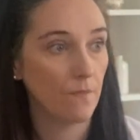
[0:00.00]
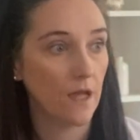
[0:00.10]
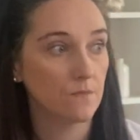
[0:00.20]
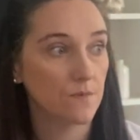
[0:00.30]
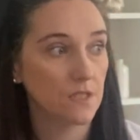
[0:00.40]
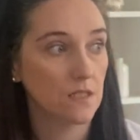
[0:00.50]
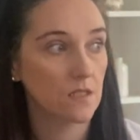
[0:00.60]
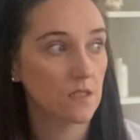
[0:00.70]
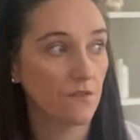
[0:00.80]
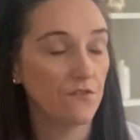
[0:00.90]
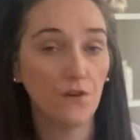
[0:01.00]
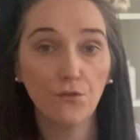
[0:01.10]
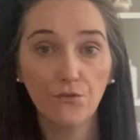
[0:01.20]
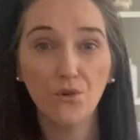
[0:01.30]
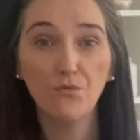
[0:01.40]
them since the
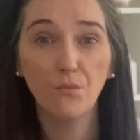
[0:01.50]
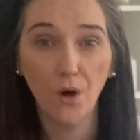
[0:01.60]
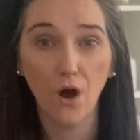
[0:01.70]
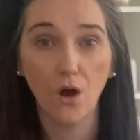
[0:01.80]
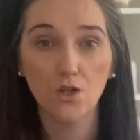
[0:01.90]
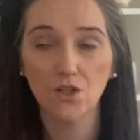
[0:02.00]
5th of March,